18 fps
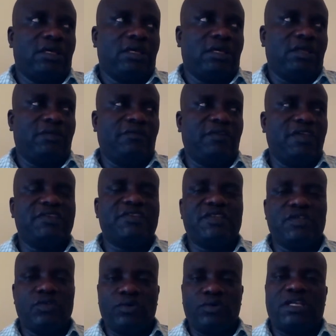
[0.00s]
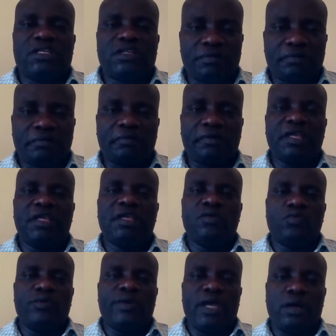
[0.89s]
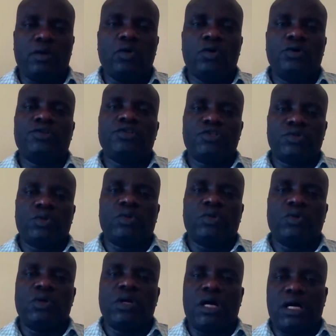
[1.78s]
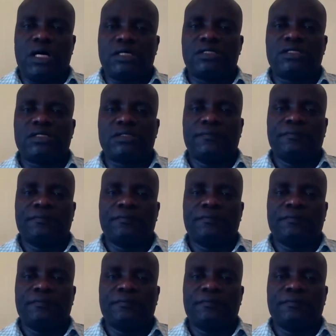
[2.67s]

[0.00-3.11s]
In this Unit 3, we are going to look at